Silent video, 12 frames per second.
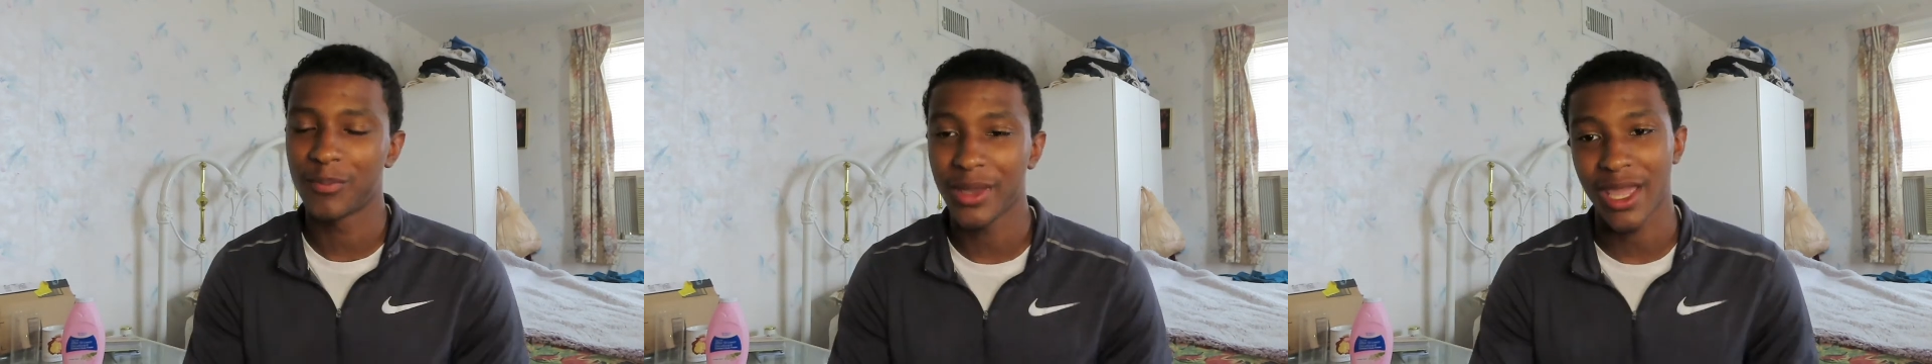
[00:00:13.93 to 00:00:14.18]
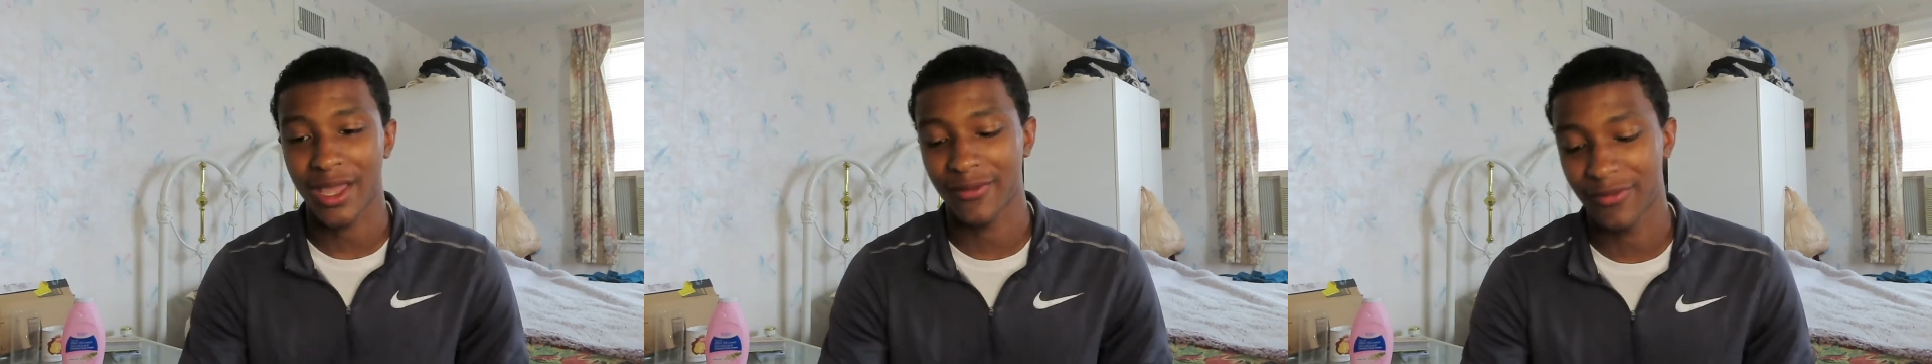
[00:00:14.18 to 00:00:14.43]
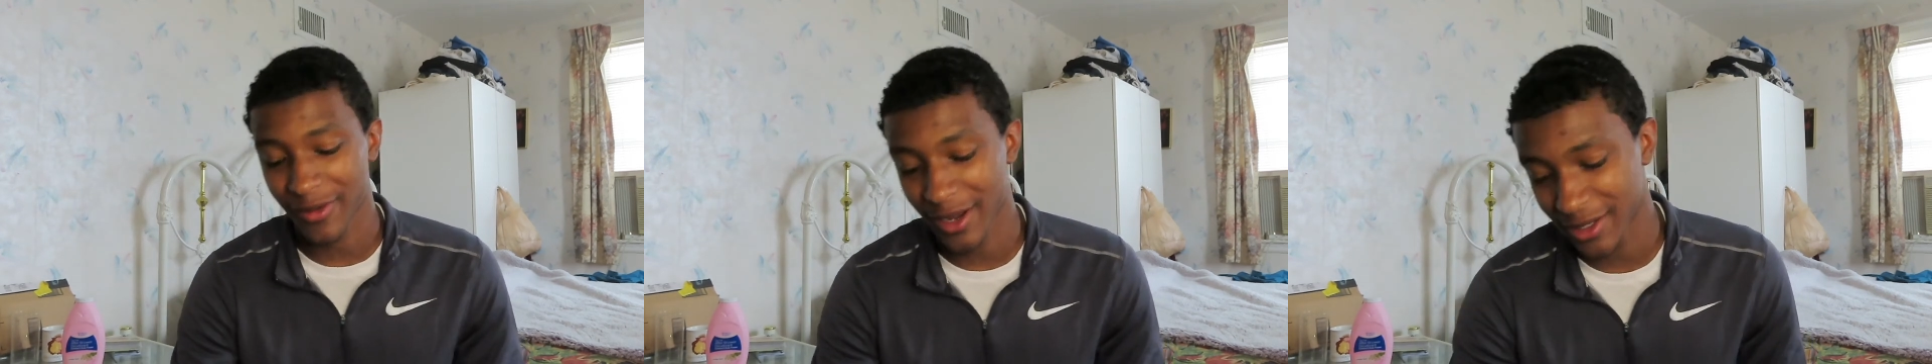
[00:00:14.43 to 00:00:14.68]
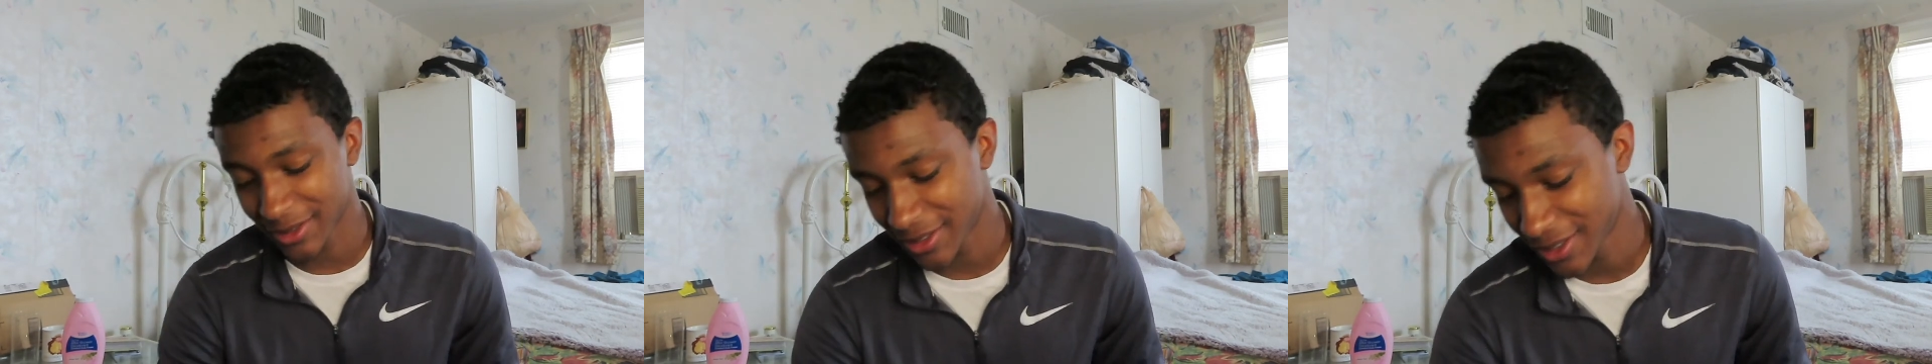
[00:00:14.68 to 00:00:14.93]
back,
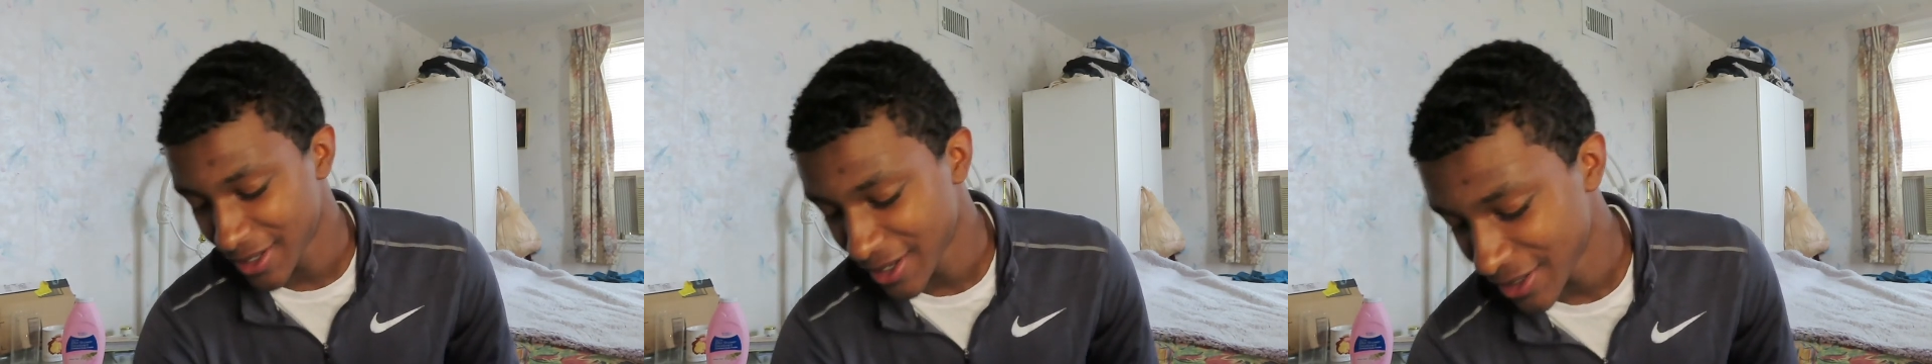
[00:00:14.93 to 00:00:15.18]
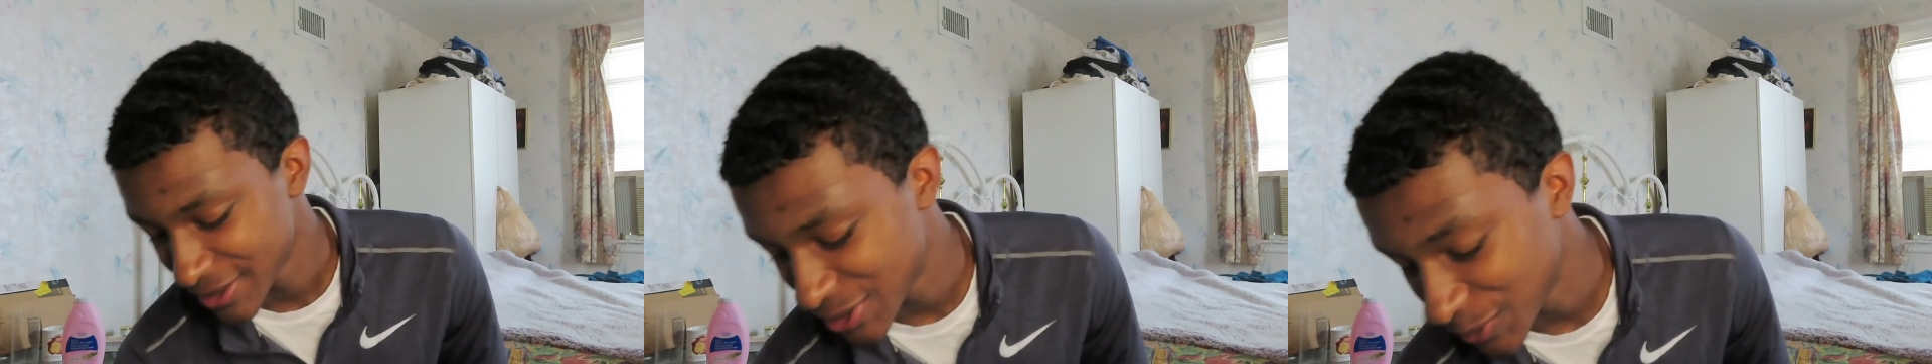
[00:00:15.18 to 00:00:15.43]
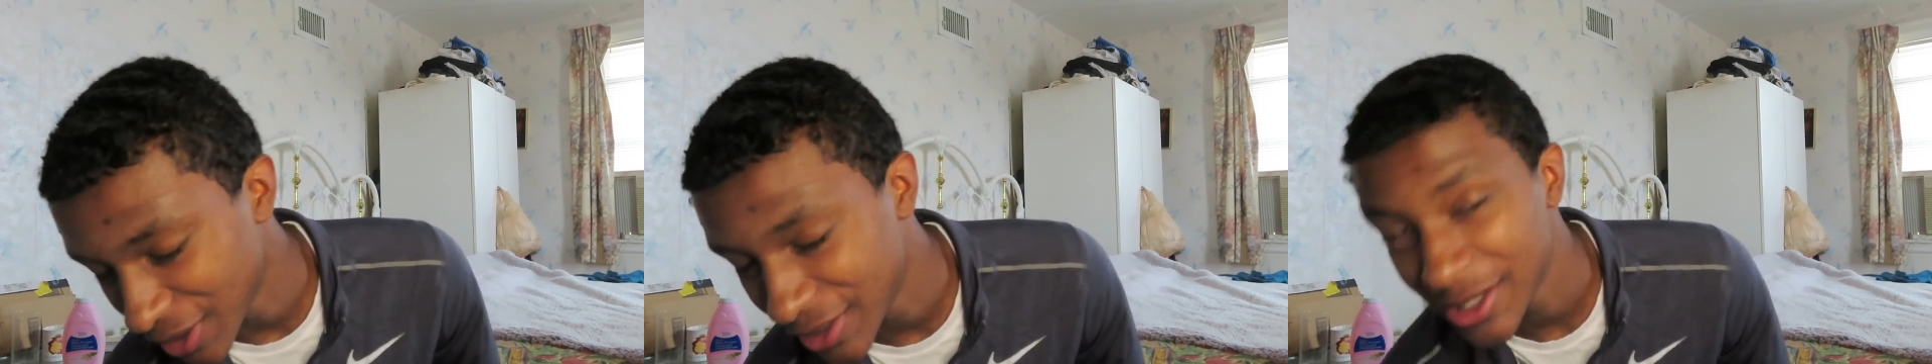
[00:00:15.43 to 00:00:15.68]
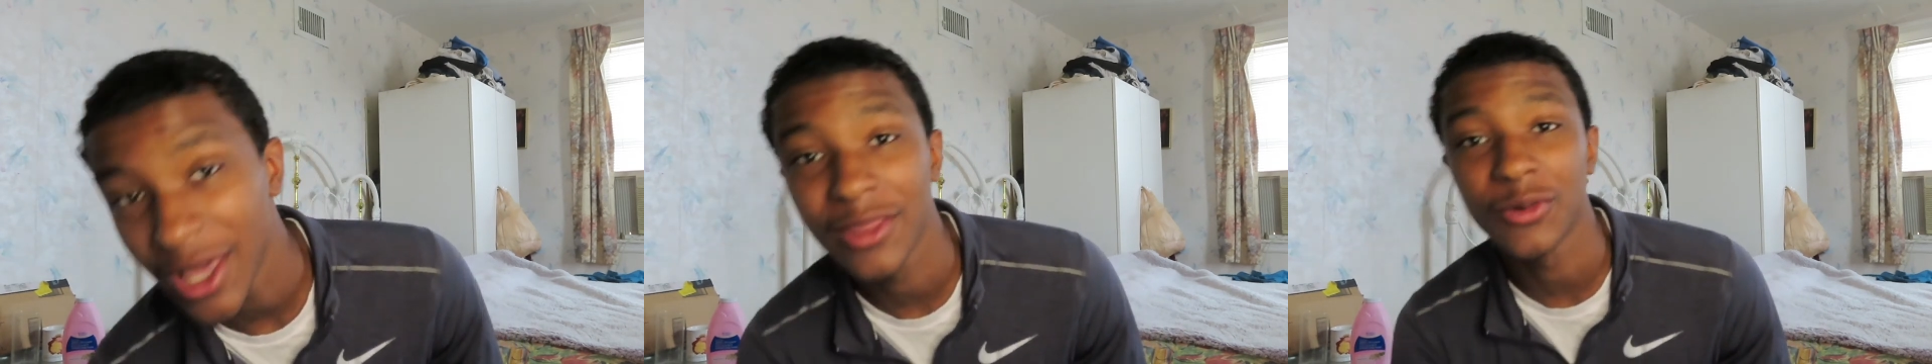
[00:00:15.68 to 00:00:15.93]
finally, to
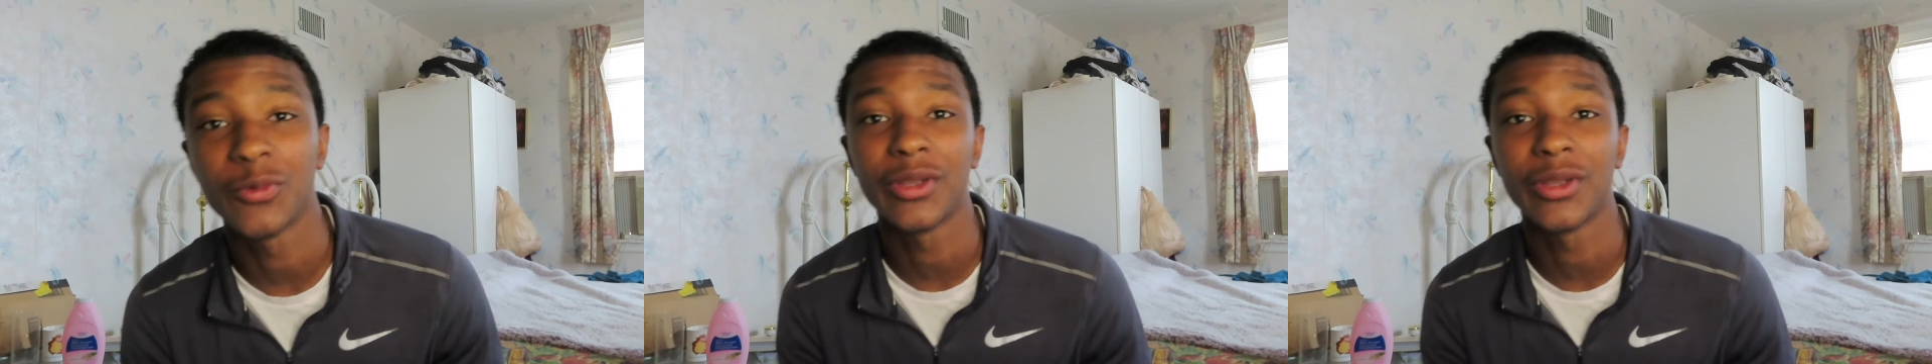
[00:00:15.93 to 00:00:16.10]
another